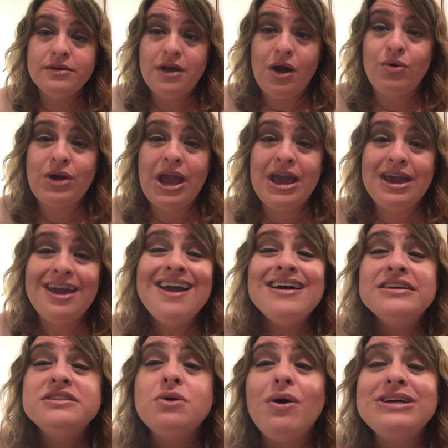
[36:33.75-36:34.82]
Okay?
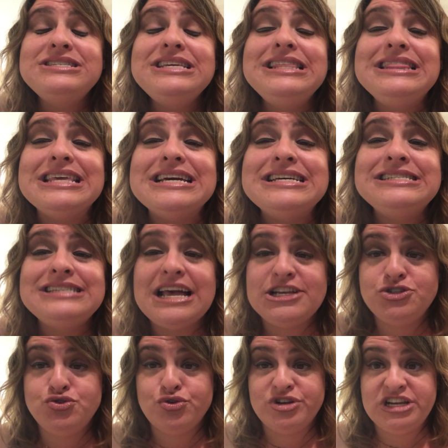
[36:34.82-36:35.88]
So I see this as
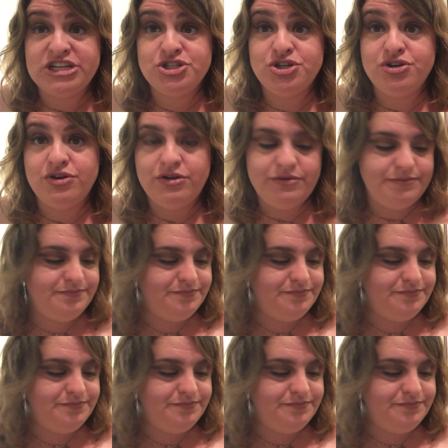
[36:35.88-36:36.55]
traditional.